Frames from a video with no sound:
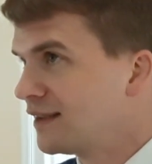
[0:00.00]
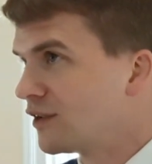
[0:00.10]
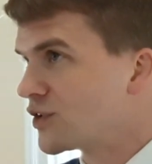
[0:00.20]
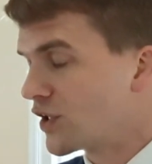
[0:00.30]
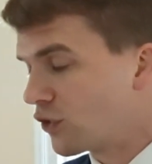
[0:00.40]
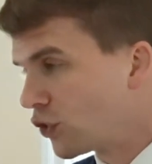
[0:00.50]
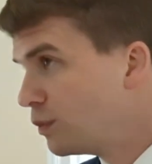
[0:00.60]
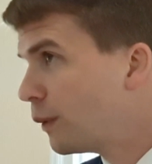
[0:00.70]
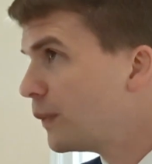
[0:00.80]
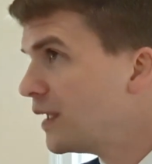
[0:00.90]
there's a
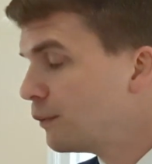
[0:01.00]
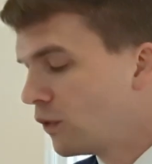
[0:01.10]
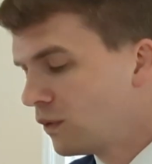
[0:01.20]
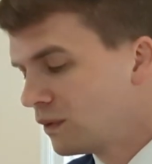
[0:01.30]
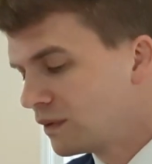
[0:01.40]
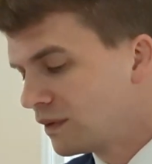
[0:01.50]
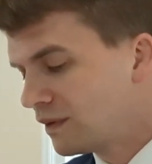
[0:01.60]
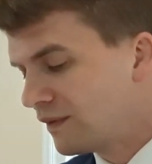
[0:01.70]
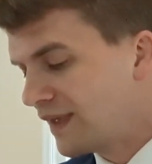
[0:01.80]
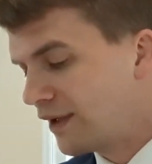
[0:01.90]
group of people
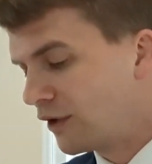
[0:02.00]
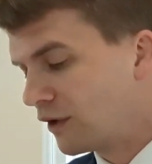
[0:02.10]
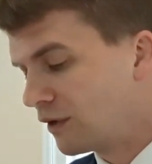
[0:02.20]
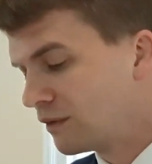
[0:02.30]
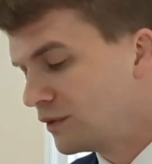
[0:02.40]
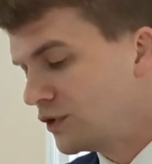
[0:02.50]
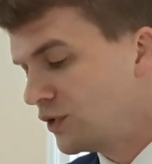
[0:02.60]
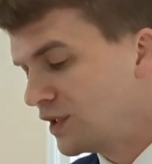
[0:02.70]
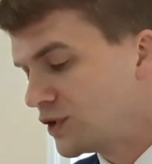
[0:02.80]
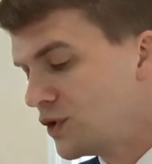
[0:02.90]
that are
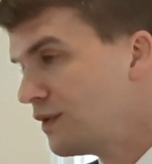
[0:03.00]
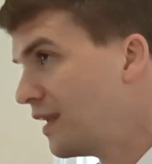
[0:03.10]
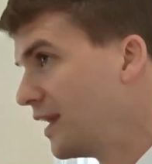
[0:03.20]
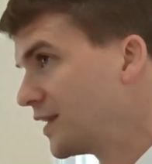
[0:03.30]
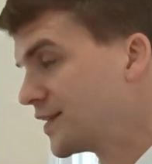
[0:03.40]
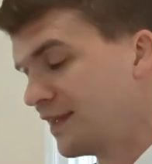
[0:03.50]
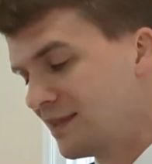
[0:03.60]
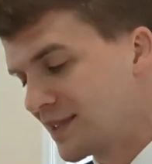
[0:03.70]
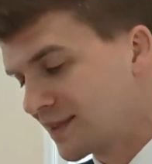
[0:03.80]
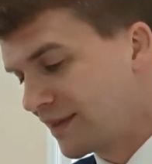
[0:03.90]
doing two things that he
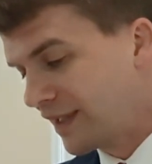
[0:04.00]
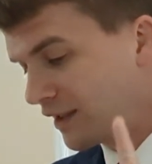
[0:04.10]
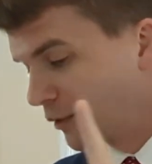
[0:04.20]
doesn't like.